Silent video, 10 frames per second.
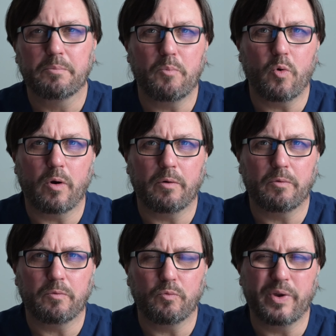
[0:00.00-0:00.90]

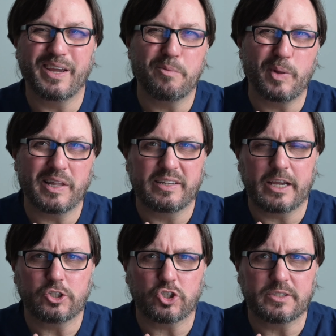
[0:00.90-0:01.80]
more
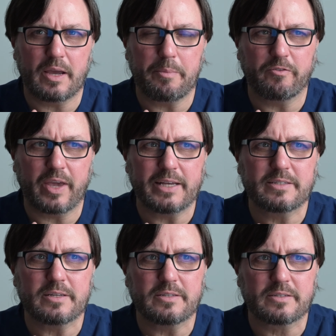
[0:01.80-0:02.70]
rehabilitation type of
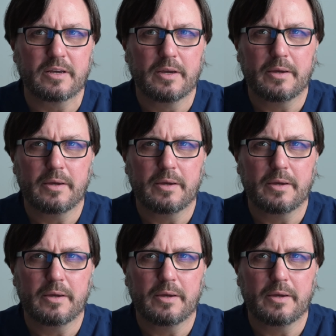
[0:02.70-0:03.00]
cases,